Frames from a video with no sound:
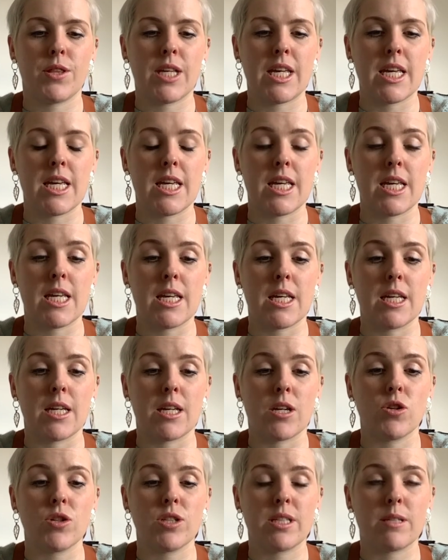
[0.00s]
The
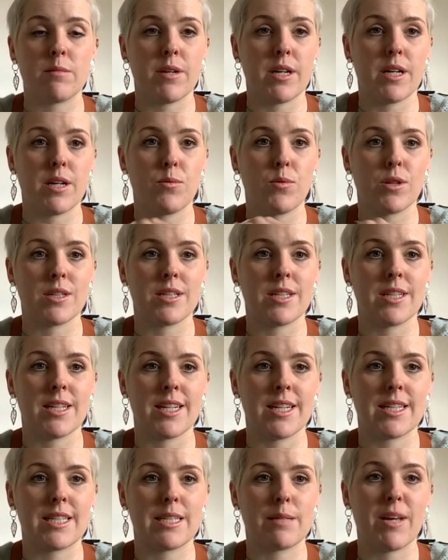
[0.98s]
customer wanted
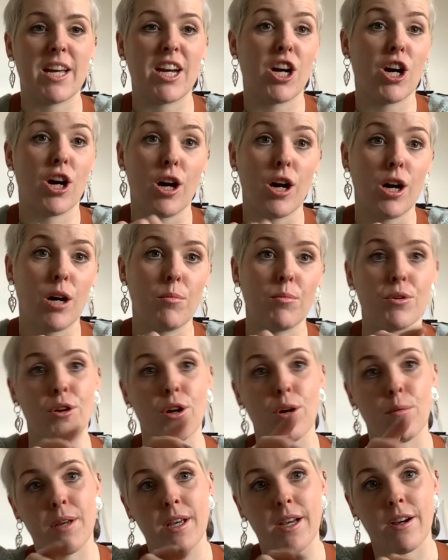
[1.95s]
it to be a heart but
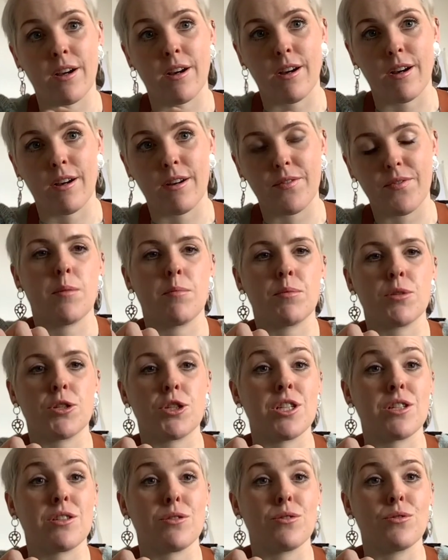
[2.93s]
not be a heart, but
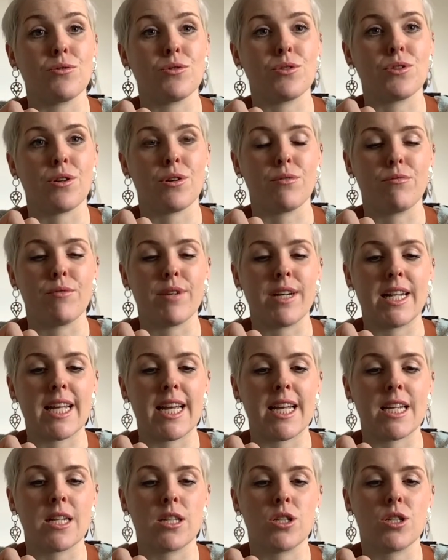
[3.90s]
she's also really
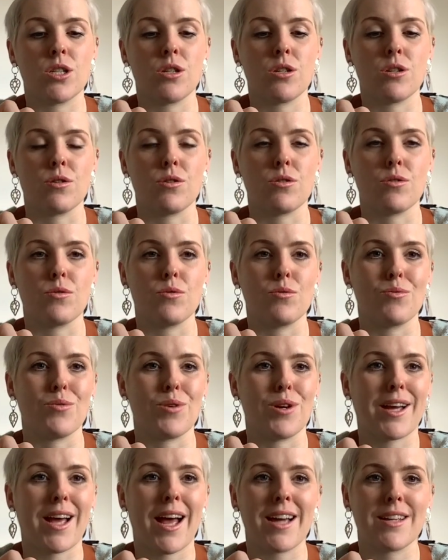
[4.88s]

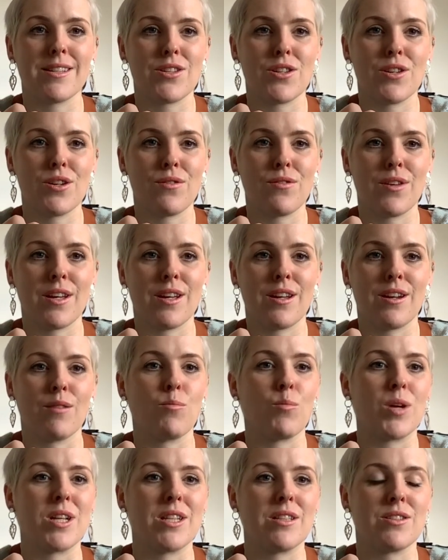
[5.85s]
into kitesurfing
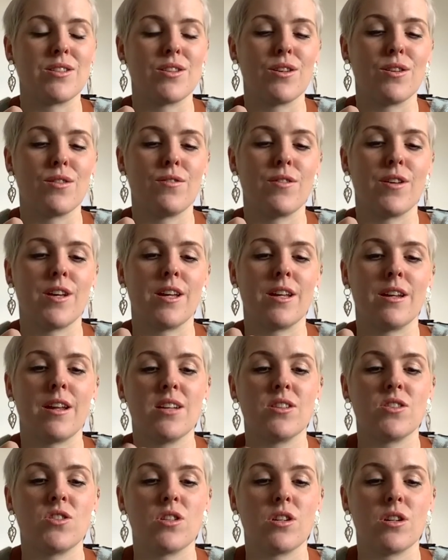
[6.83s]
and windsurfing,
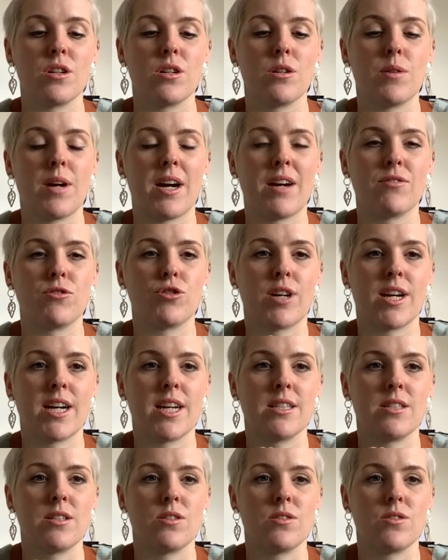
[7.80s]
so I've
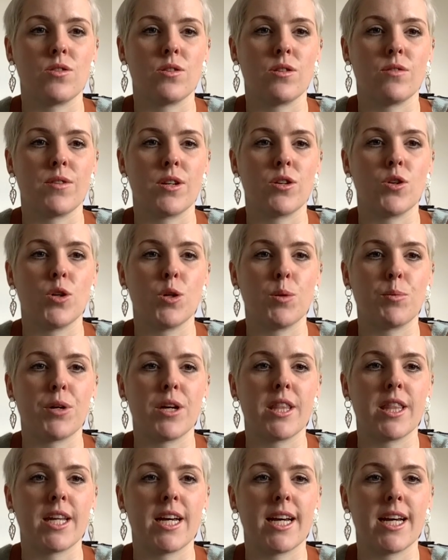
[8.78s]
tried to sort of
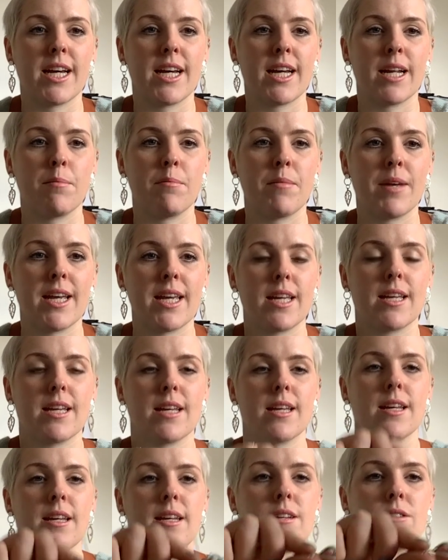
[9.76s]
incorporate that and make,
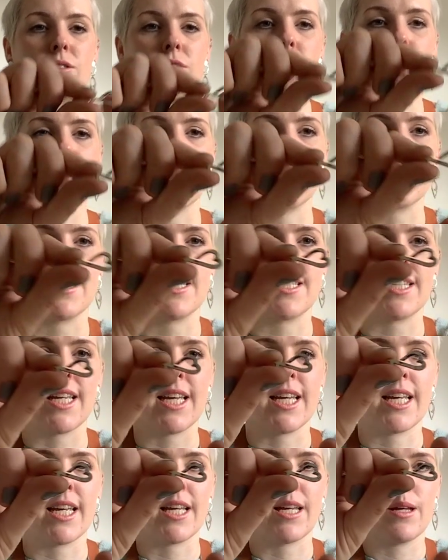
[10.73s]
I don't know if you can
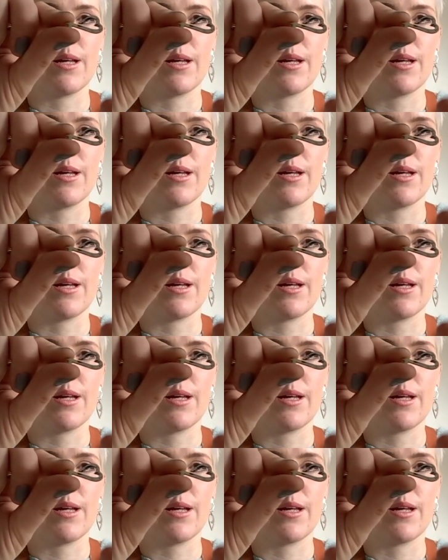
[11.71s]
see,